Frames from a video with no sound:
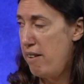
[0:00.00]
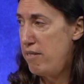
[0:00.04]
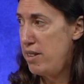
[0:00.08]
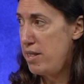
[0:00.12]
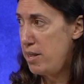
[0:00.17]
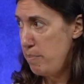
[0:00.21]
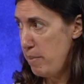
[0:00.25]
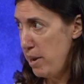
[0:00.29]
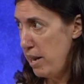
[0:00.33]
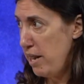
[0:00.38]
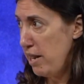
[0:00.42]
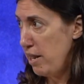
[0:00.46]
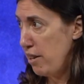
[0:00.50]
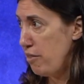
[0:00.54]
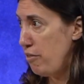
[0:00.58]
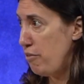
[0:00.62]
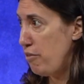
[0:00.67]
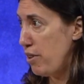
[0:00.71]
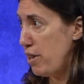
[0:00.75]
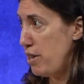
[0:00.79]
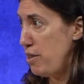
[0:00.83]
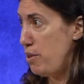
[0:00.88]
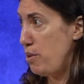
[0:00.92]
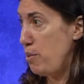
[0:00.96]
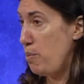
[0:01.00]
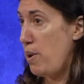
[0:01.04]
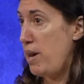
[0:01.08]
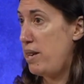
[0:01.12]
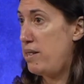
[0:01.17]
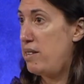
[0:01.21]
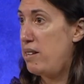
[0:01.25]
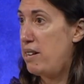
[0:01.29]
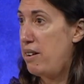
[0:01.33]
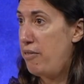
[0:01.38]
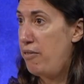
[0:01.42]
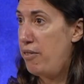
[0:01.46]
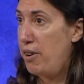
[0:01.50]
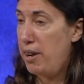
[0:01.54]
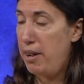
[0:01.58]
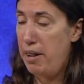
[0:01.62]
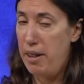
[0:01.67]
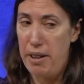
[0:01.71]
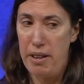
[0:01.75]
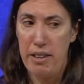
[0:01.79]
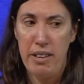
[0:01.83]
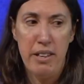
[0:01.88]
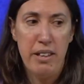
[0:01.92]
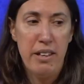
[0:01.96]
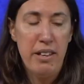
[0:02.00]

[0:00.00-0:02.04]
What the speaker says: It's mainly confined to West Africa.